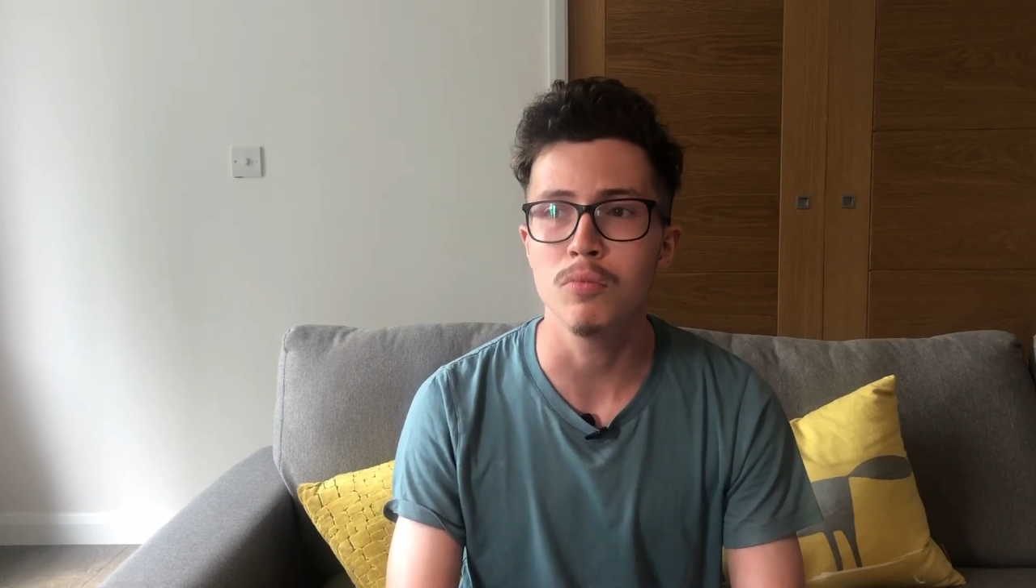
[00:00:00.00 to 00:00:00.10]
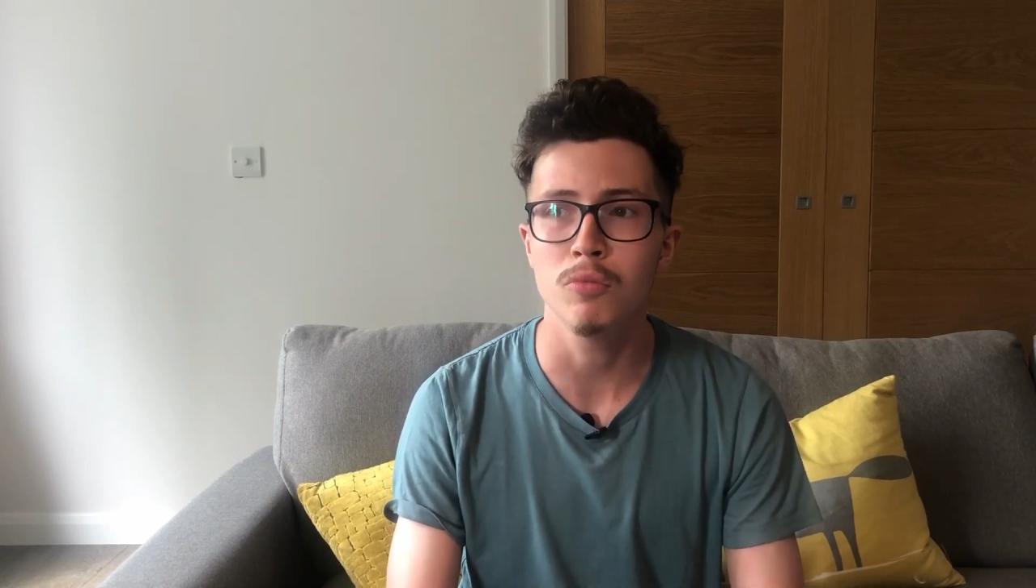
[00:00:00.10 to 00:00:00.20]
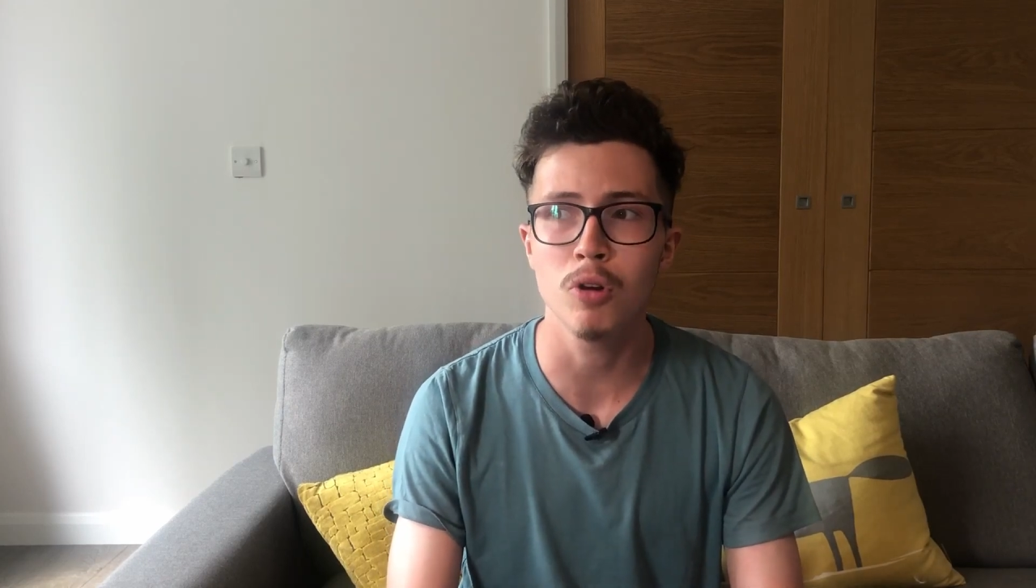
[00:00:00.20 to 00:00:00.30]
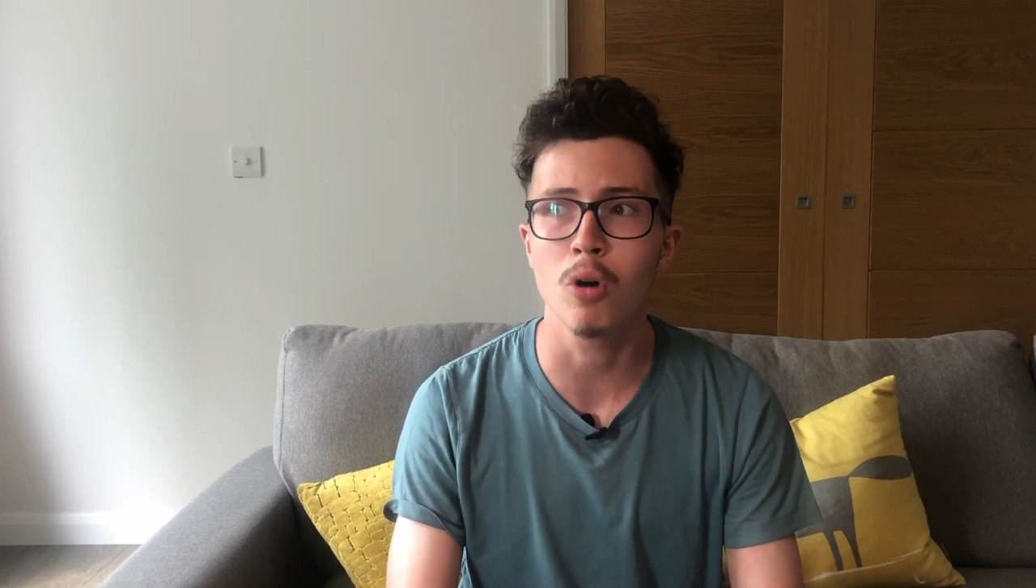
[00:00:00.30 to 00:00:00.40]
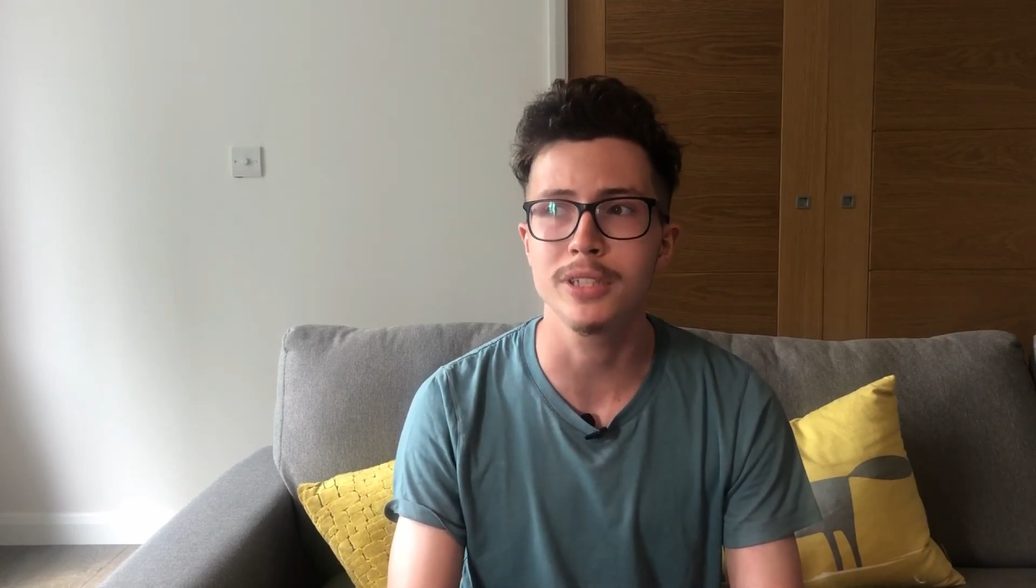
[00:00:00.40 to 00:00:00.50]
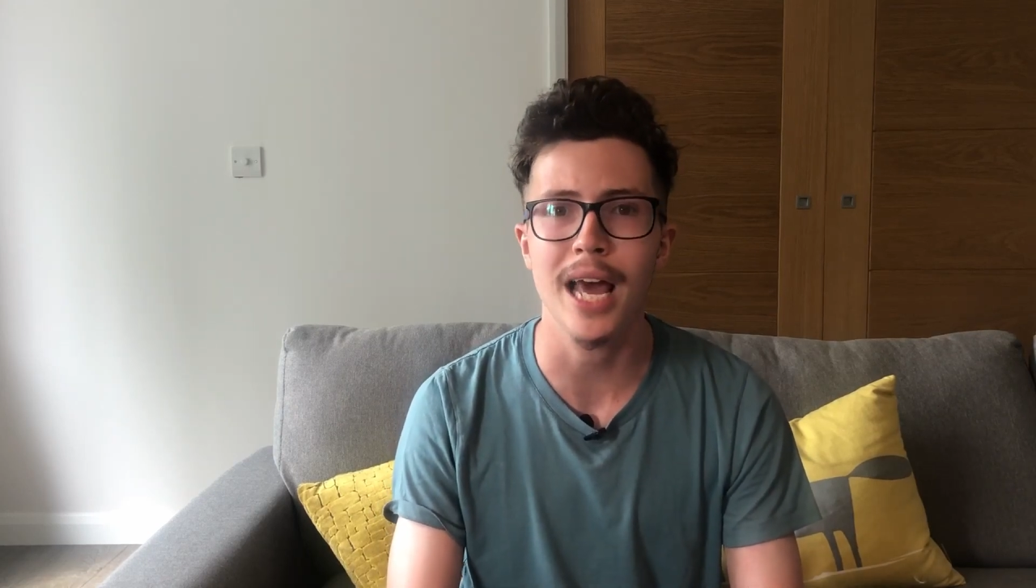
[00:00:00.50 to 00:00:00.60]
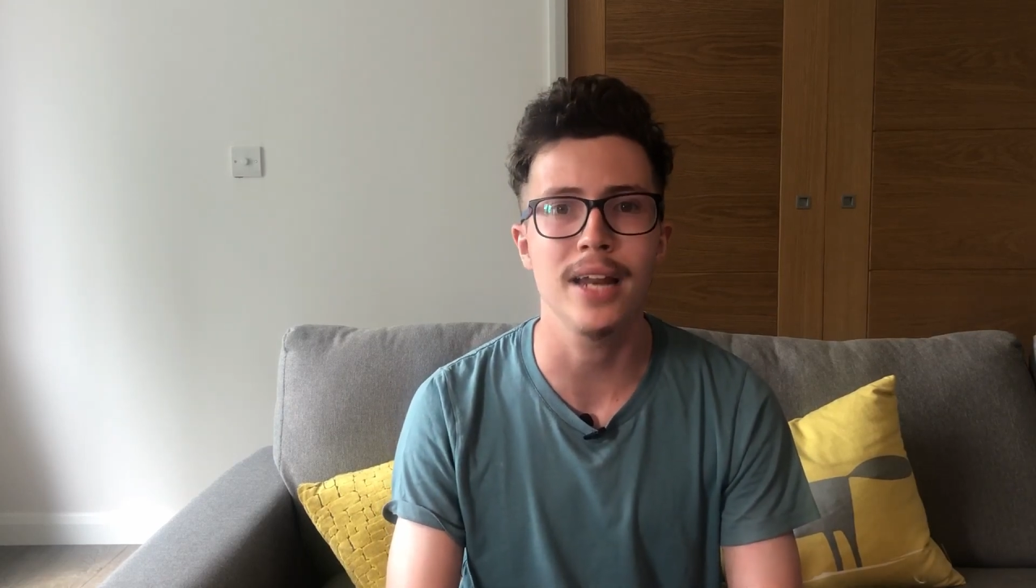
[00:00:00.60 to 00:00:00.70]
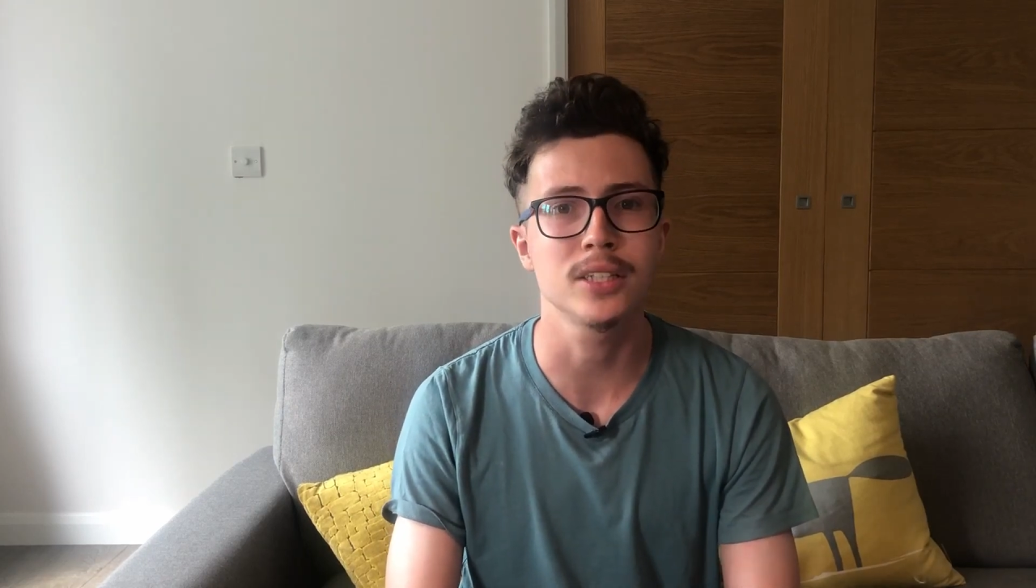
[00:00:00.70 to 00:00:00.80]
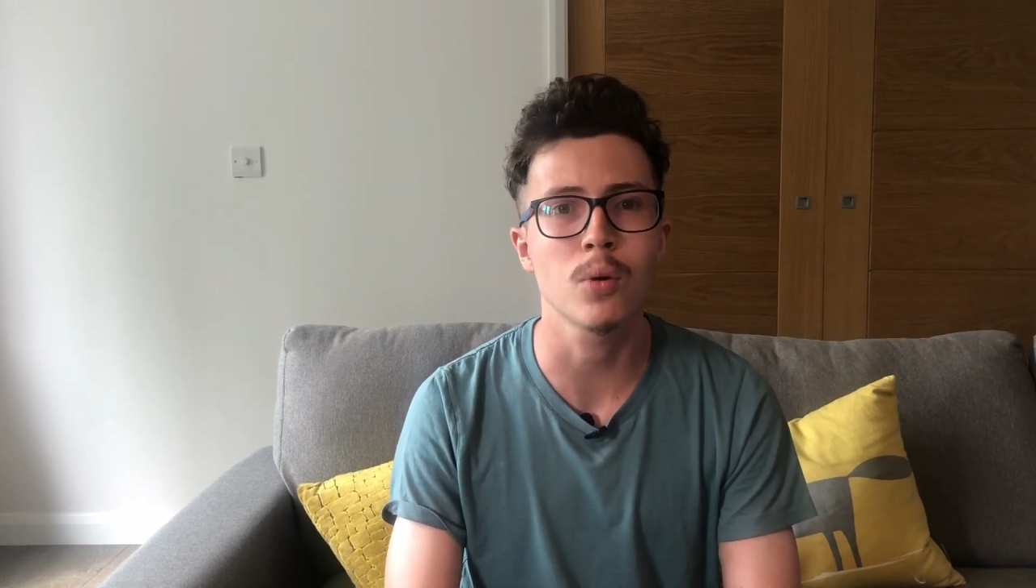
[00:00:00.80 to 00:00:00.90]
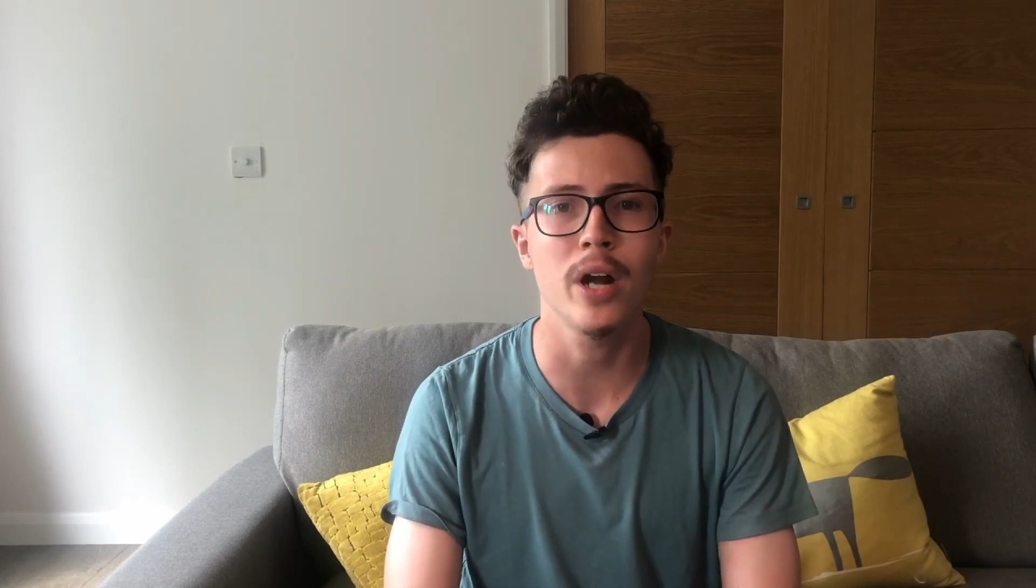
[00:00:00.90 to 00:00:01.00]
not tell
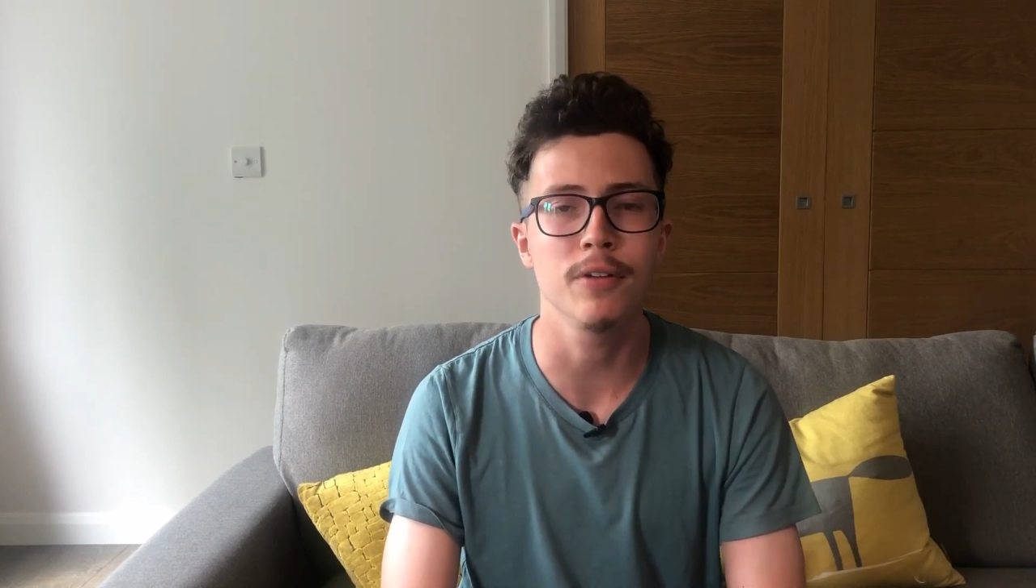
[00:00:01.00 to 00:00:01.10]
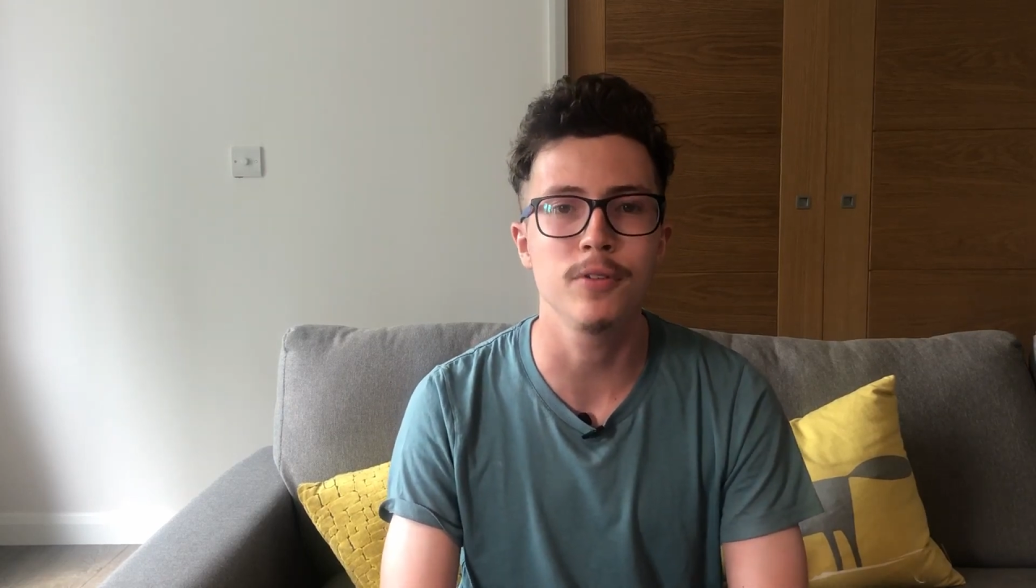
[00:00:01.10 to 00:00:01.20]
us quite